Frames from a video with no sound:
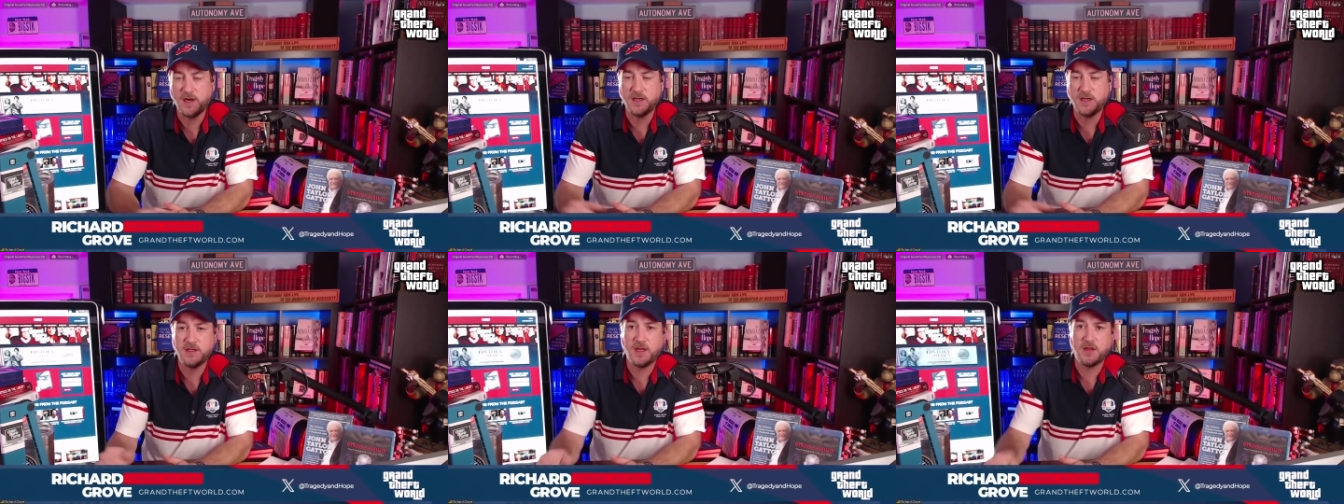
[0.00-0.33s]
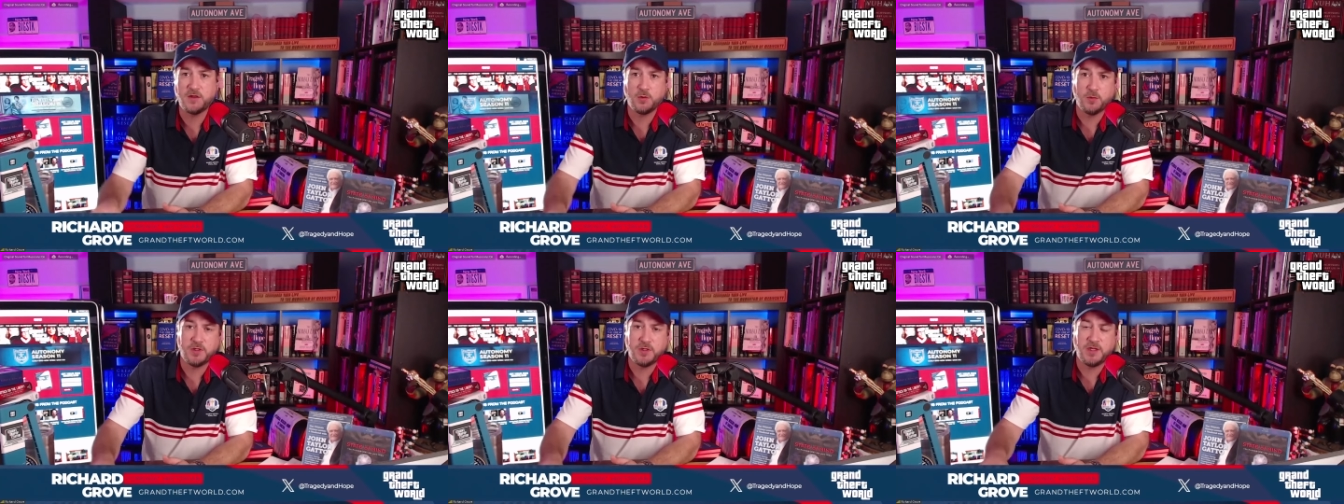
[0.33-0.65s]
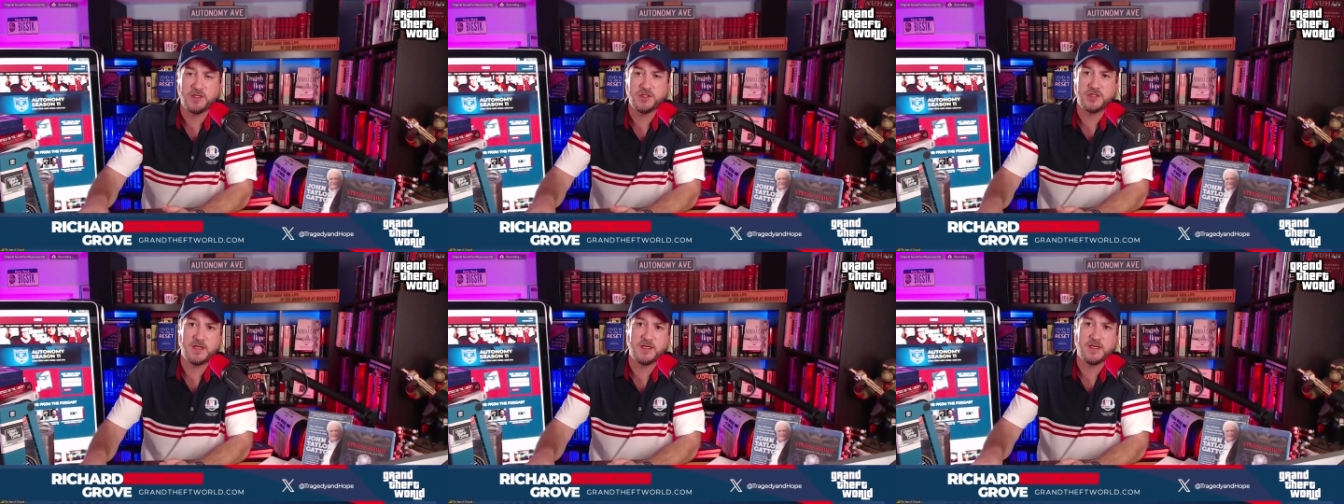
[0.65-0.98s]
and another
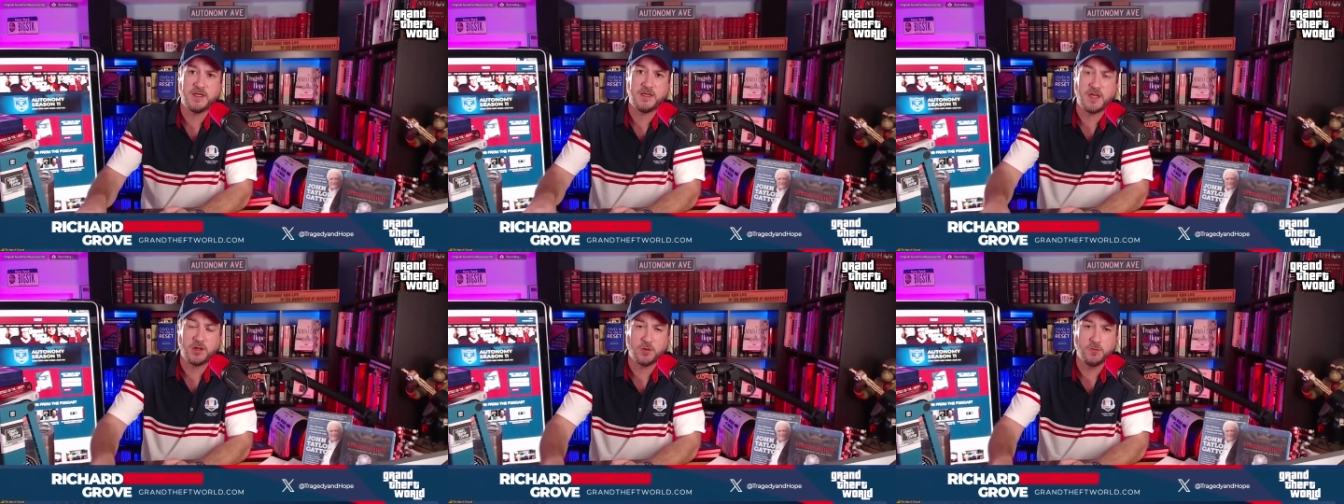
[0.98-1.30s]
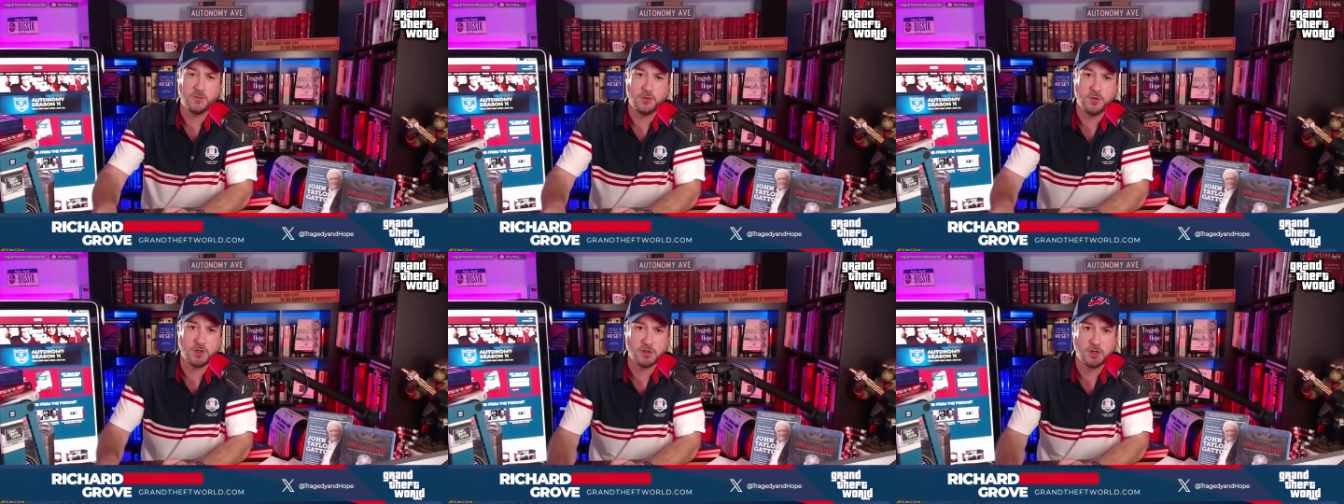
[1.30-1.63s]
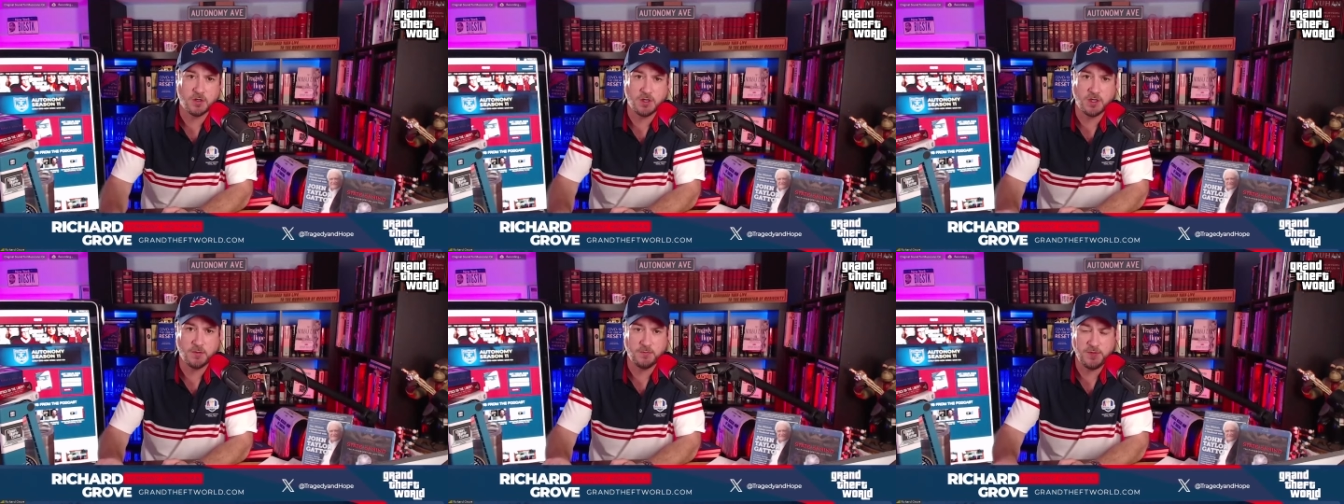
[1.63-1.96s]
religion and another book
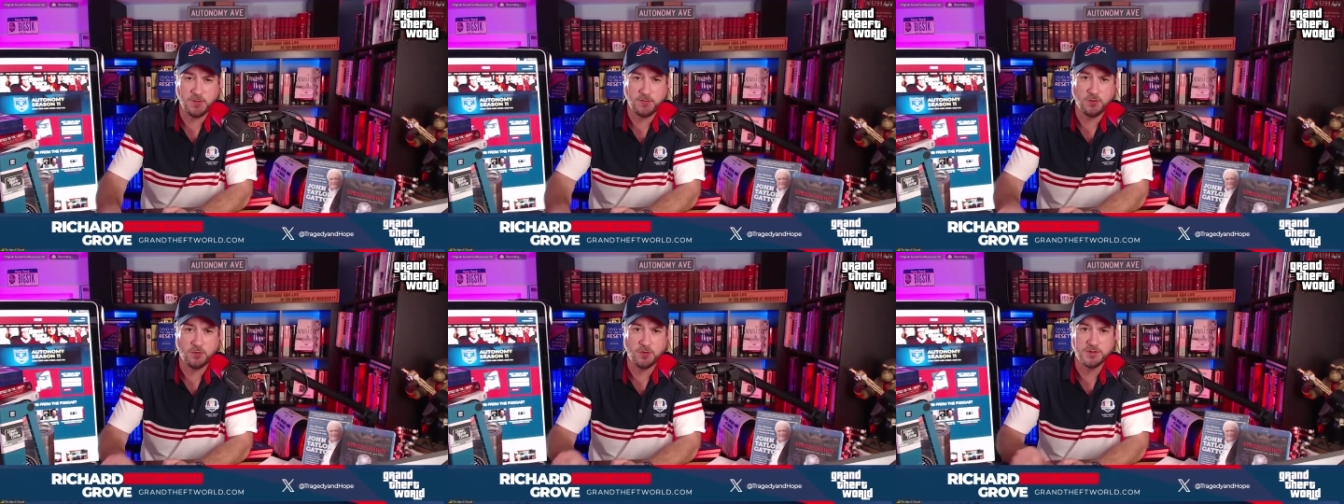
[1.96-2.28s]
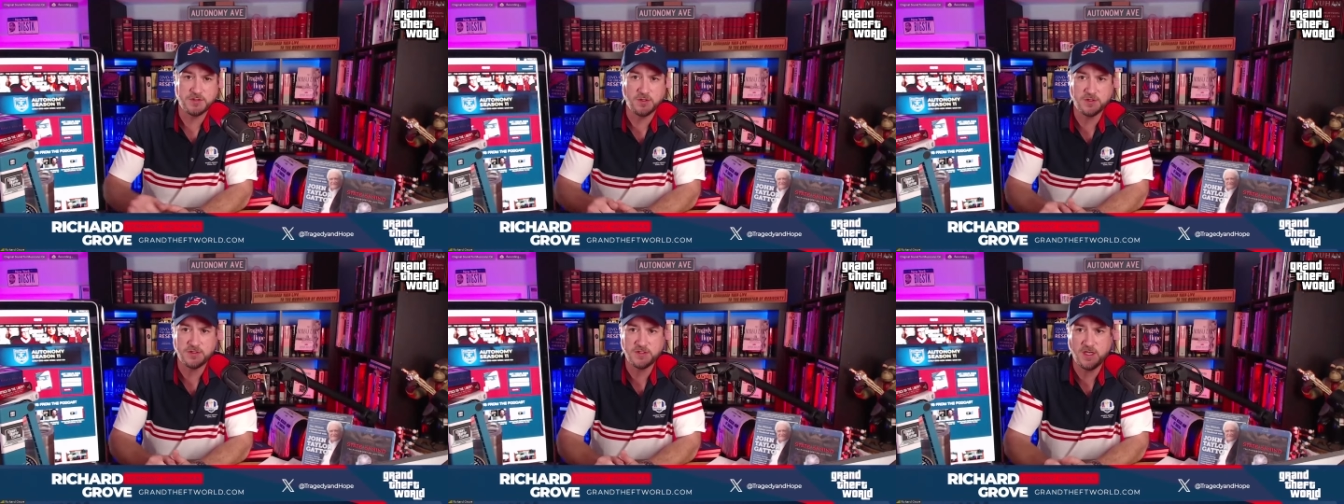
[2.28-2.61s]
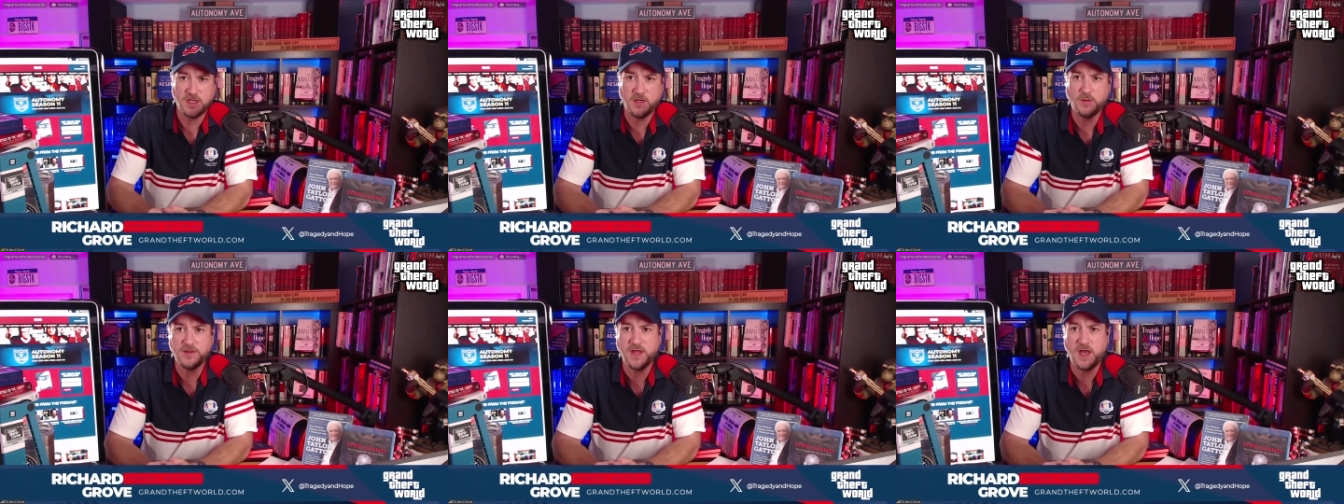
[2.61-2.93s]
and the people
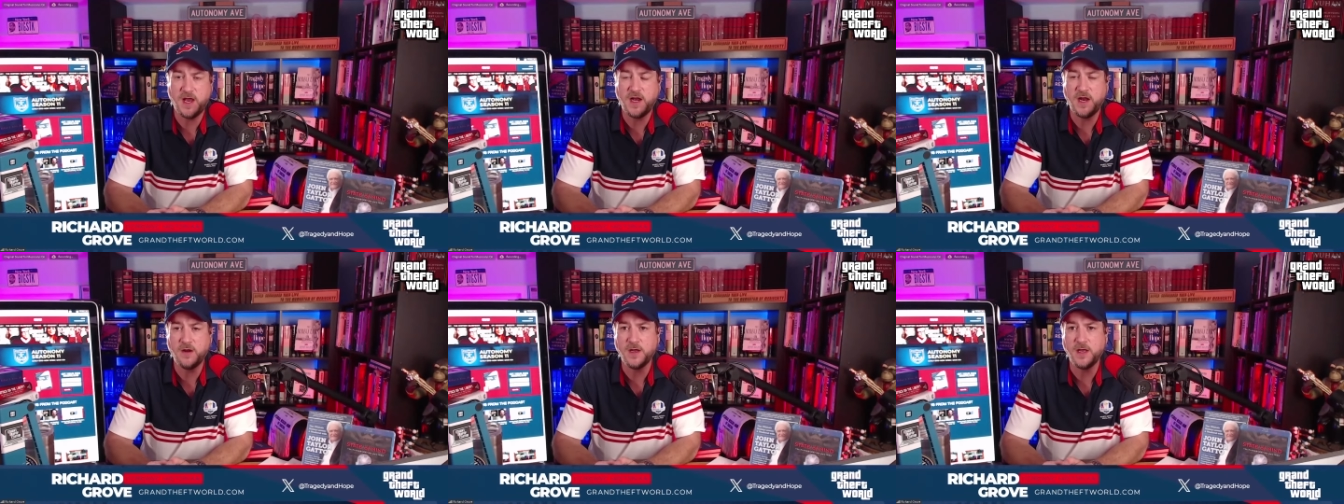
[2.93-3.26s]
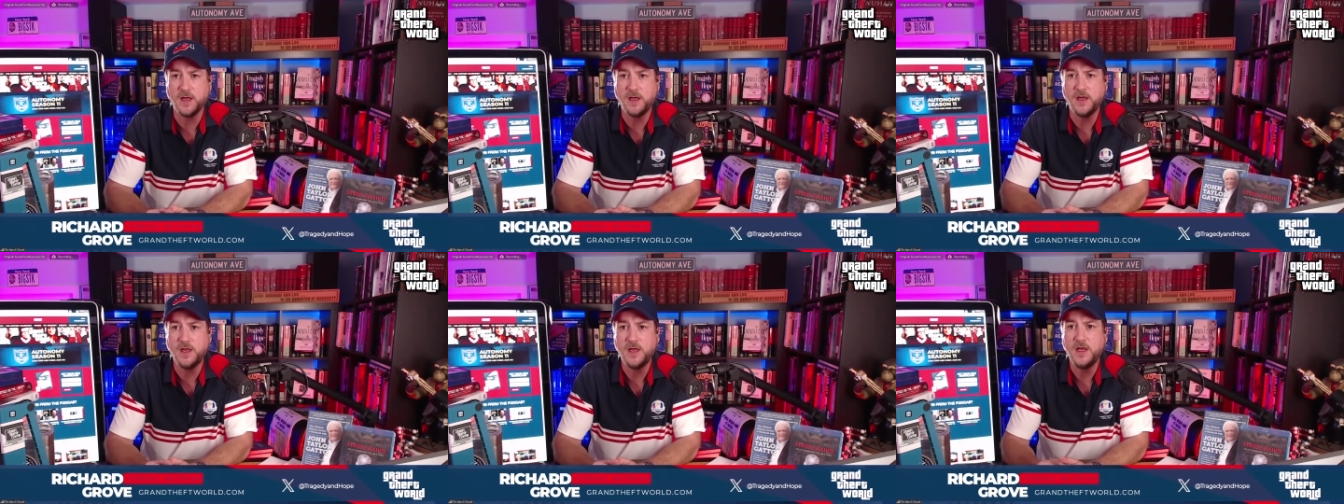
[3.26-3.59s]
associated with that area.